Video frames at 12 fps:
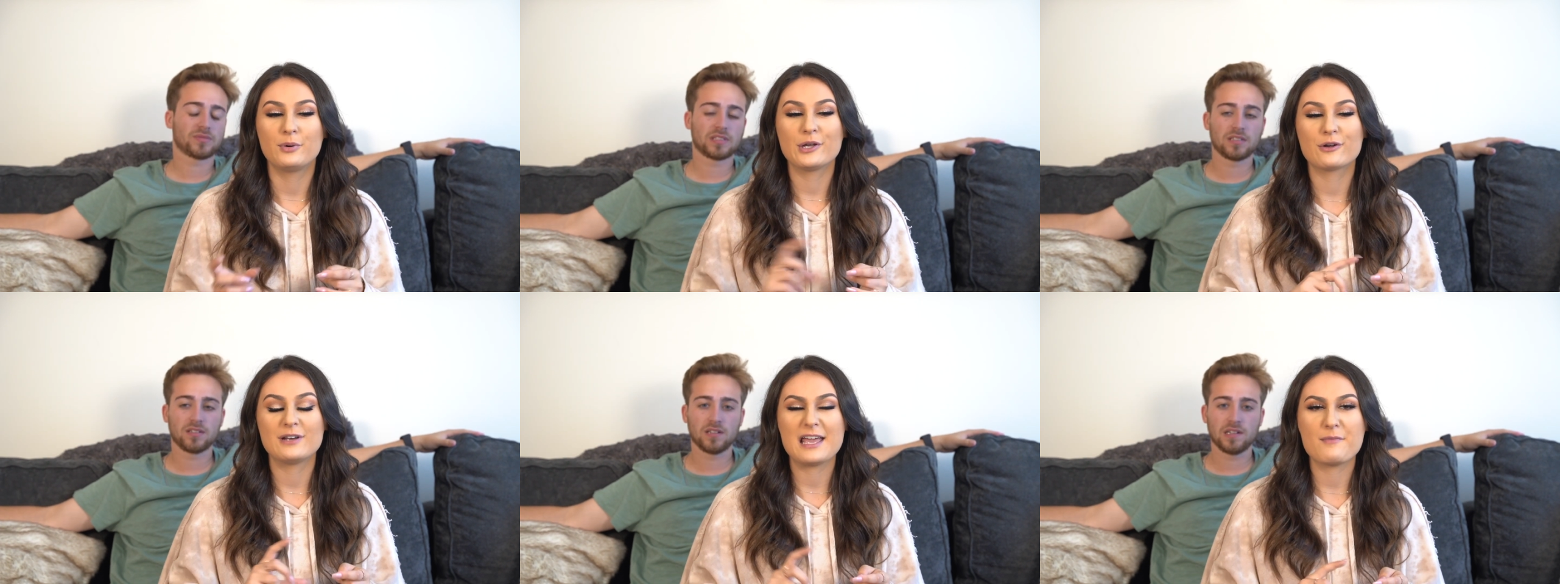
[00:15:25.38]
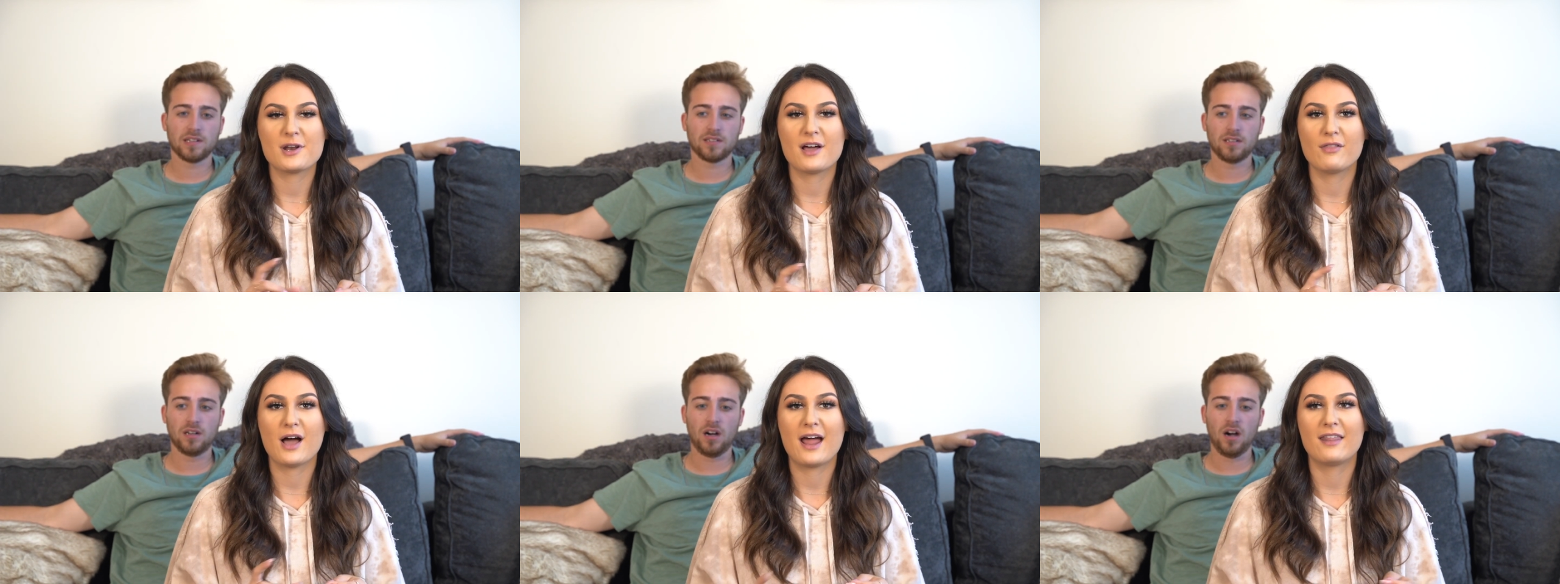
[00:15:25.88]
Speaker 1: put your name in
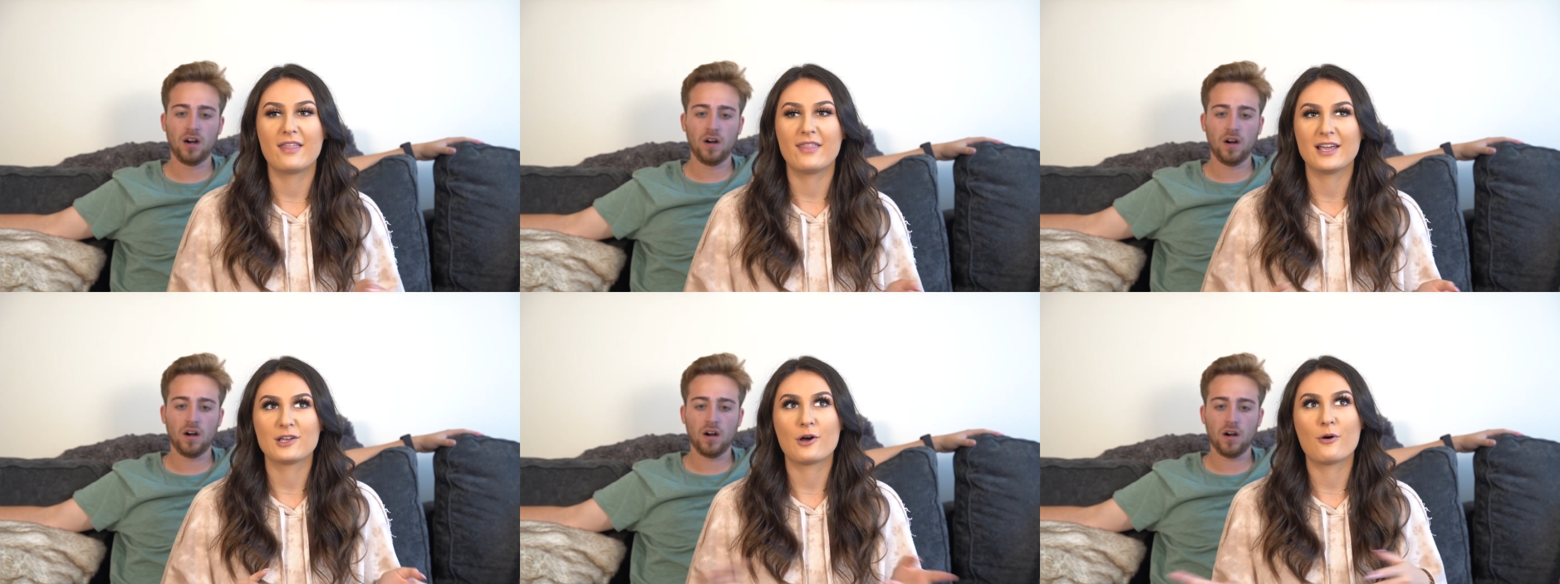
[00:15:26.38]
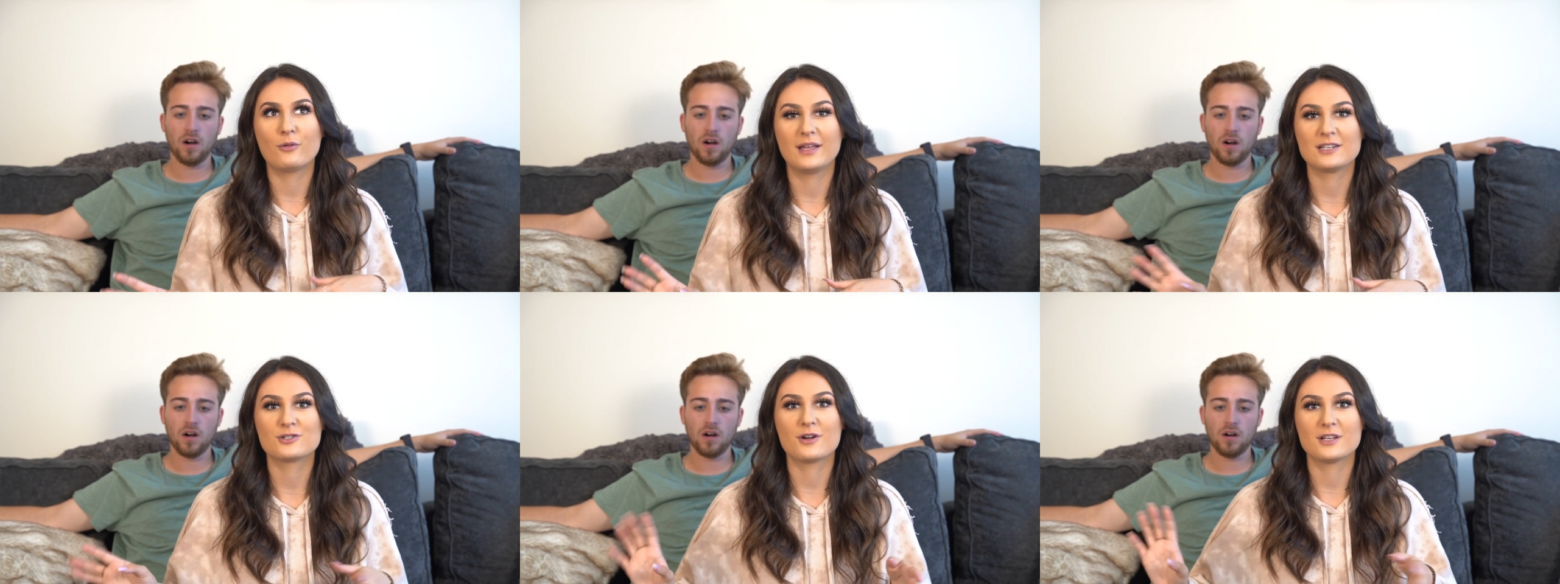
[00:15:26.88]
online and like go
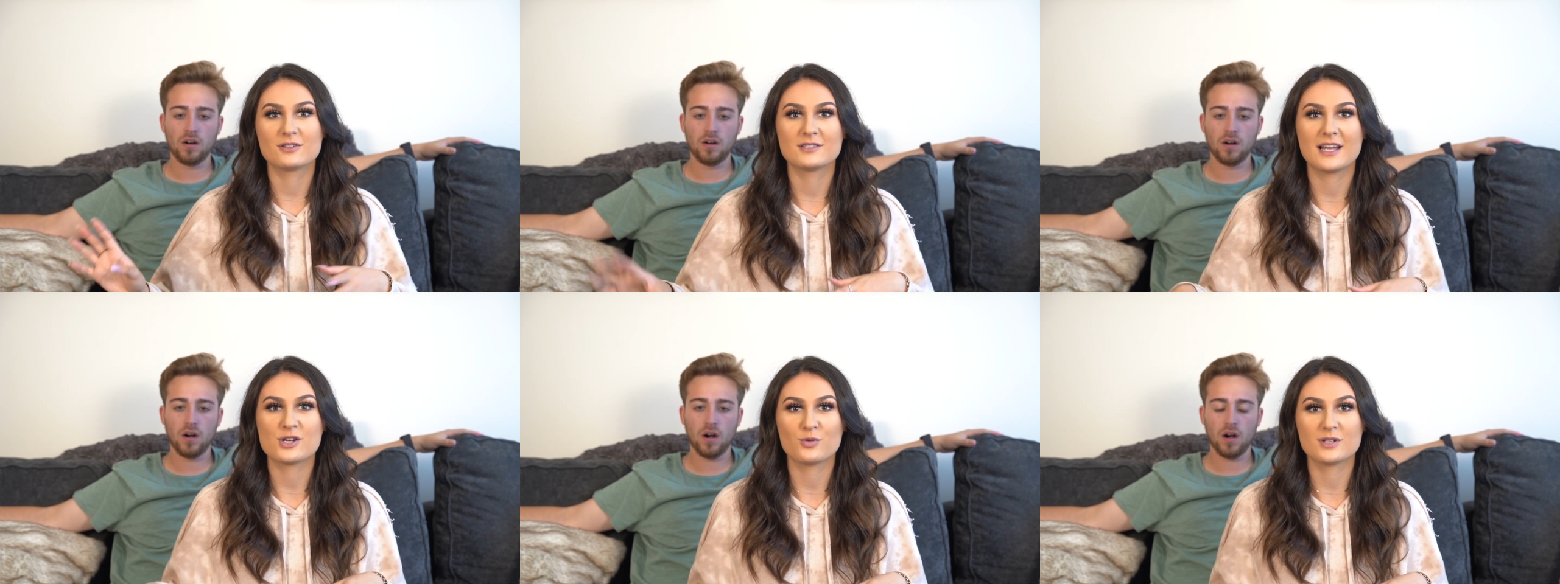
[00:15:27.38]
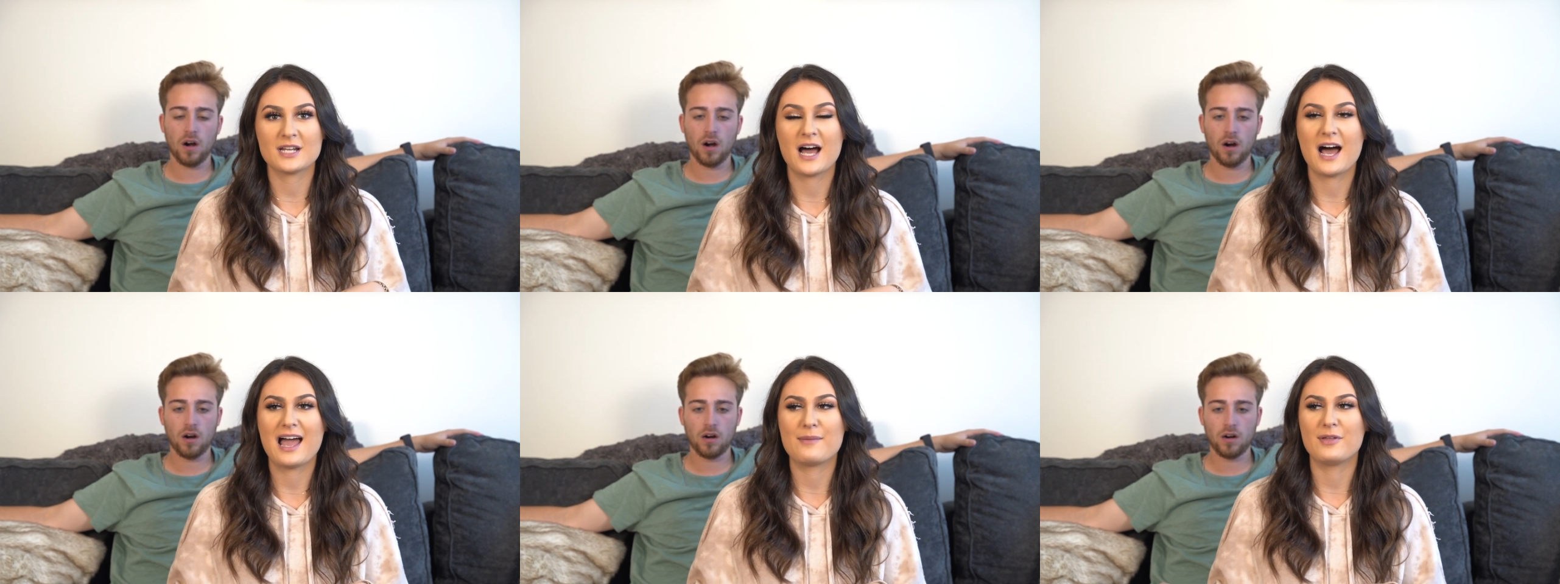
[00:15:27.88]
like during your scheduled
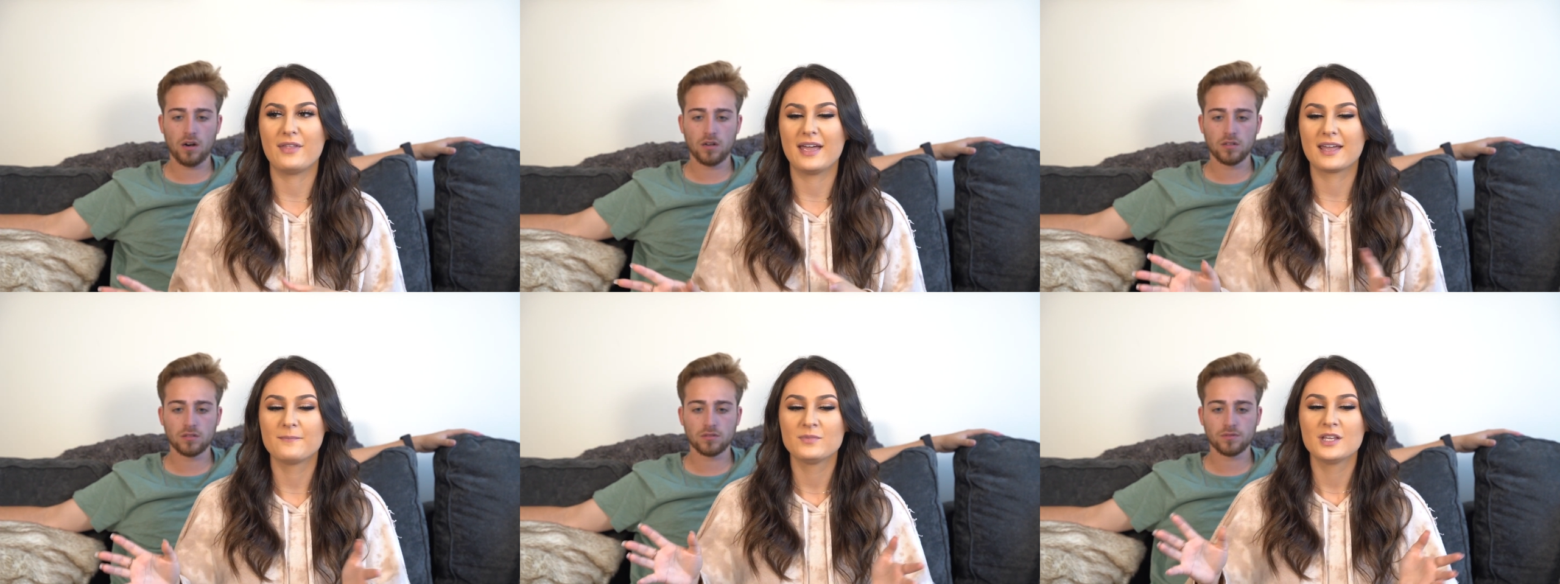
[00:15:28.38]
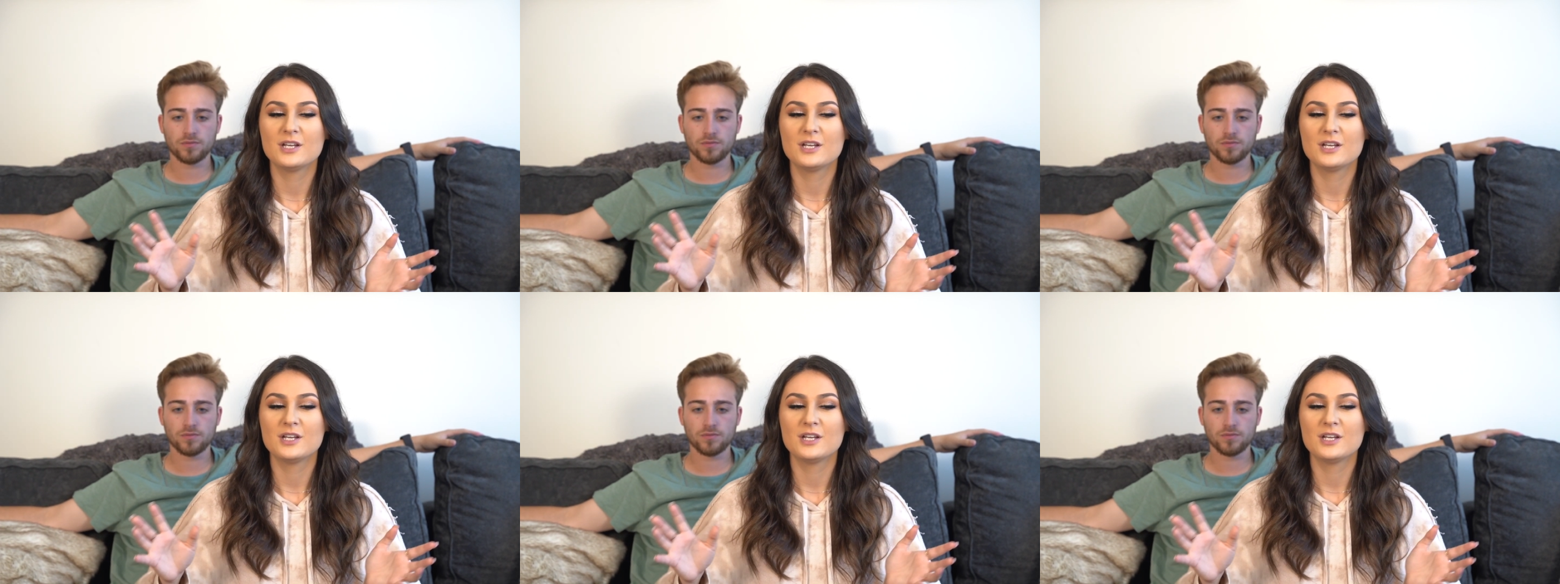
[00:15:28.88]
time and like,